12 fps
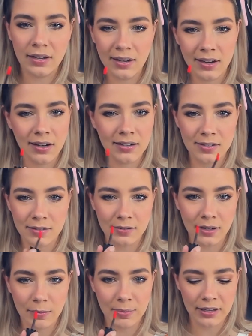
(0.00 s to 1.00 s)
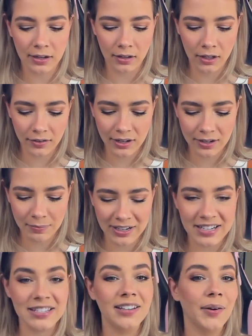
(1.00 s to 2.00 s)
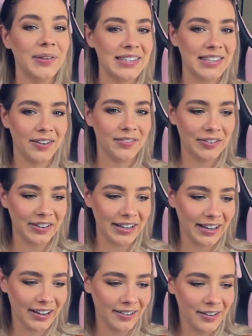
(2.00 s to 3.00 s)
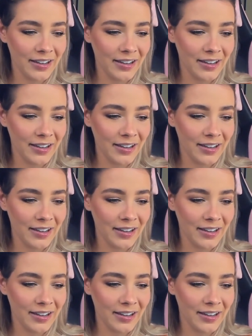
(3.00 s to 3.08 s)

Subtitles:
And I just kind of put that all over it, but it doesn't go with this outfit right now.